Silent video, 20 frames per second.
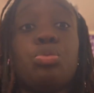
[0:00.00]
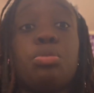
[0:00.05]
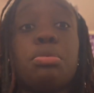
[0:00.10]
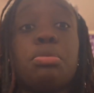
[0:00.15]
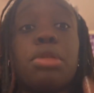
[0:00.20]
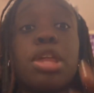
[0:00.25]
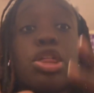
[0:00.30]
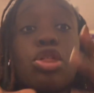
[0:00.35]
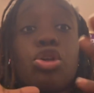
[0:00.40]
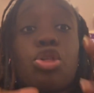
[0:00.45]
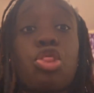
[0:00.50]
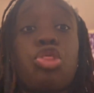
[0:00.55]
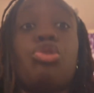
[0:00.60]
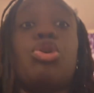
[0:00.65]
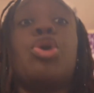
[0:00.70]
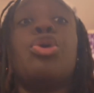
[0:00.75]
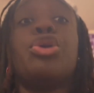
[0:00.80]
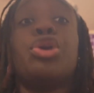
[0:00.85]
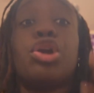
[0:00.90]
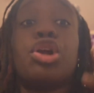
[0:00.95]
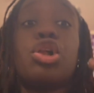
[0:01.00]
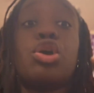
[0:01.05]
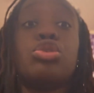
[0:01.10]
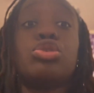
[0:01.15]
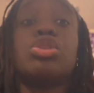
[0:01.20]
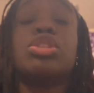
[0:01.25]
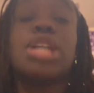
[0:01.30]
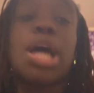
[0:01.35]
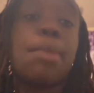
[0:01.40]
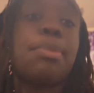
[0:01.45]
either throw your clothes
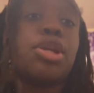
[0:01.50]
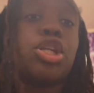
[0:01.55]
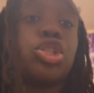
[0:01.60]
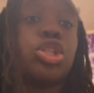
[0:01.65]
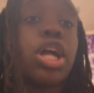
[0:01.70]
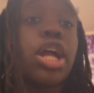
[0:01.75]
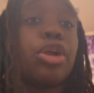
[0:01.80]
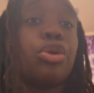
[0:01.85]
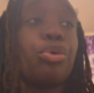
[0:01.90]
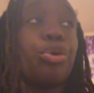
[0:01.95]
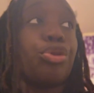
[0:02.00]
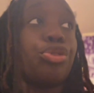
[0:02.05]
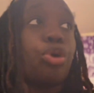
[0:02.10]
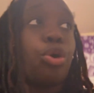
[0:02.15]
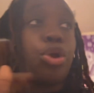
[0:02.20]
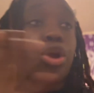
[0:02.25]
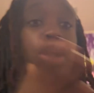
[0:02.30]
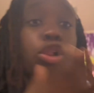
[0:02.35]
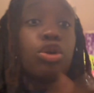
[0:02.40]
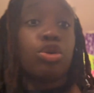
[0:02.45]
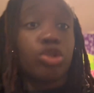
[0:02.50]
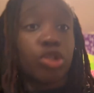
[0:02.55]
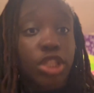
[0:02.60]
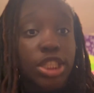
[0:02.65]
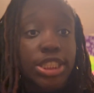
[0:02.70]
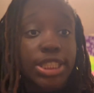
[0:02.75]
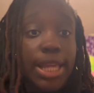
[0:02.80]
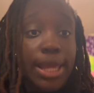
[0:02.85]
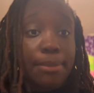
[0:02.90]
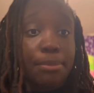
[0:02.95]
on top of the dryer or throw your clothes on the
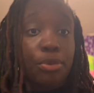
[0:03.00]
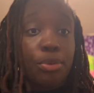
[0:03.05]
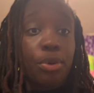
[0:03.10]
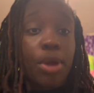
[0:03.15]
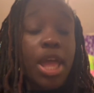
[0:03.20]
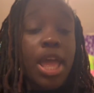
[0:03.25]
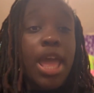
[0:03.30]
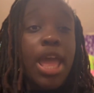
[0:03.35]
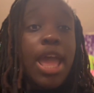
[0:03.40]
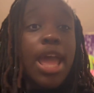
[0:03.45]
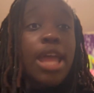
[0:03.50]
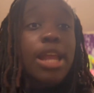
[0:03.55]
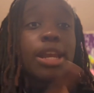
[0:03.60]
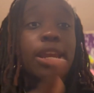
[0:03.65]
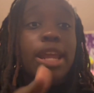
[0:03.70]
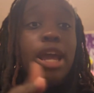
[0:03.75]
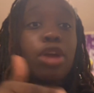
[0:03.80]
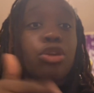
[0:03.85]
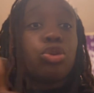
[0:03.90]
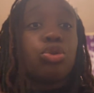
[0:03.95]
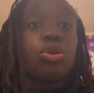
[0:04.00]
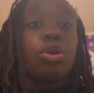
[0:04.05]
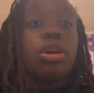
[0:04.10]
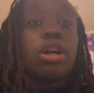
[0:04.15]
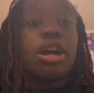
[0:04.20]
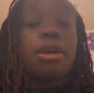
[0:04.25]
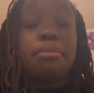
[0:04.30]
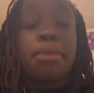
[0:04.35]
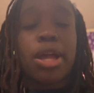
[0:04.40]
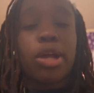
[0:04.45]
table. Now you gonna
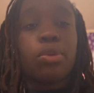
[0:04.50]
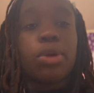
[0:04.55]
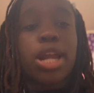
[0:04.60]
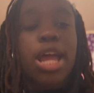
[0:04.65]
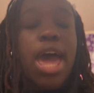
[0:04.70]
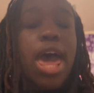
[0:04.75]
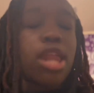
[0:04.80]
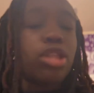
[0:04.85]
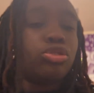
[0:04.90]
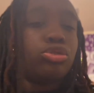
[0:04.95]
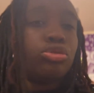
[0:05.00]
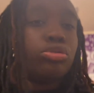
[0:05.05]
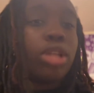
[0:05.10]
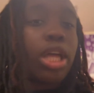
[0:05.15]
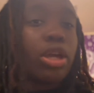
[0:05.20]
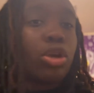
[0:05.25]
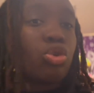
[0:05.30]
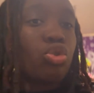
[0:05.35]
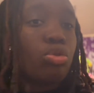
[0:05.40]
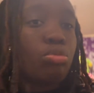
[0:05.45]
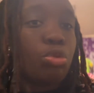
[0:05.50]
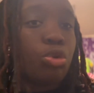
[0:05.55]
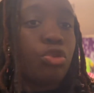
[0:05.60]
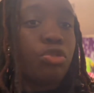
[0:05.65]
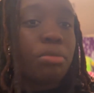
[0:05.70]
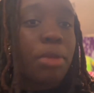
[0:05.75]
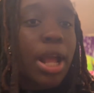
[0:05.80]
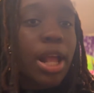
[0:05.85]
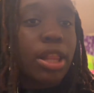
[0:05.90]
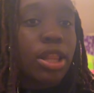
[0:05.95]
come back with an attitude like, who
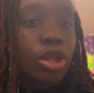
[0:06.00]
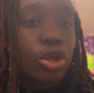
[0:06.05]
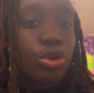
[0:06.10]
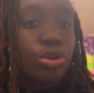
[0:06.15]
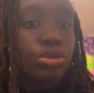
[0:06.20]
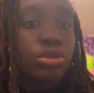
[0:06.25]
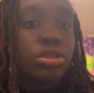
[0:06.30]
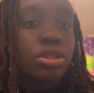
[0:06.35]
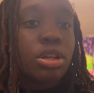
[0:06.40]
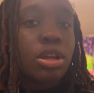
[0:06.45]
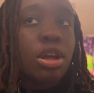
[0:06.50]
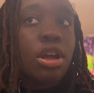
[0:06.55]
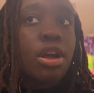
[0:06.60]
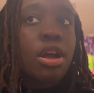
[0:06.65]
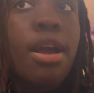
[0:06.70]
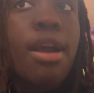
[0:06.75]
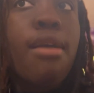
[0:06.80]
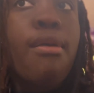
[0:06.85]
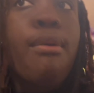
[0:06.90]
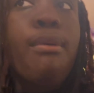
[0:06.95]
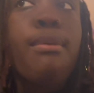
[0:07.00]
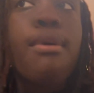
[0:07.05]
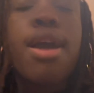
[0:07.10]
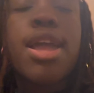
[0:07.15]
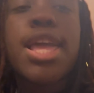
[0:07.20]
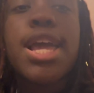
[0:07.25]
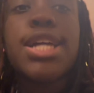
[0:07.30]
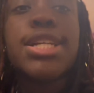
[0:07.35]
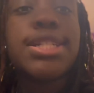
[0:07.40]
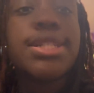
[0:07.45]
moved my clothes? Well,
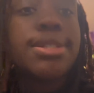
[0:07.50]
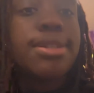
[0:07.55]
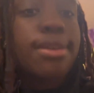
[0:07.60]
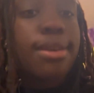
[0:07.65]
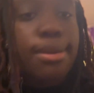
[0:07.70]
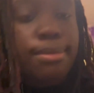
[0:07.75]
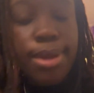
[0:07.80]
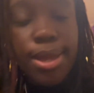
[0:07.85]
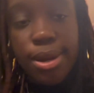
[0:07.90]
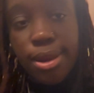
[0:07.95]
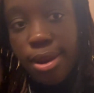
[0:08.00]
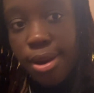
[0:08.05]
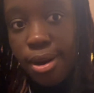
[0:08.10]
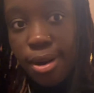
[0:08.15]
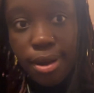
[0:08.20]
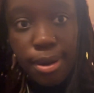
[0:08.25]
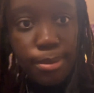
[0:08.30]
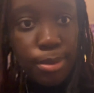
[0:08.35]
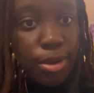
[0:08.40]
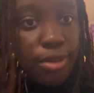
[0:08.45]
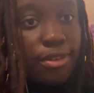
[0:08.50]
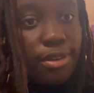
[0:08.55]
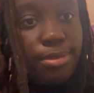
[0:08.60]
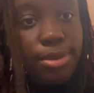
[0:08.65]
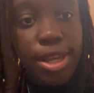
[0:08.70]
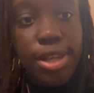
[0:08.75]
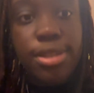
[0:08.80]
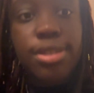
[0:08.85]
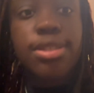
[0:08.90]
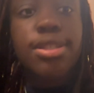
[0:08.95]
you should have been here to move
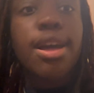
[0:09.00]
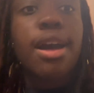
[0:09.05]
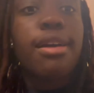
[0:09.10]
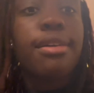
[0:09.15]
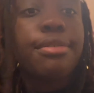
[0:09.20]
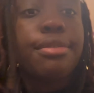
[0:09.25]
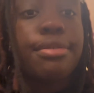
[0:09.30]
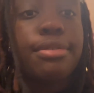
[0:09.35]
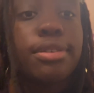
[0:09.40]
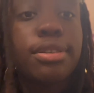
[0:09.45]
them yourself.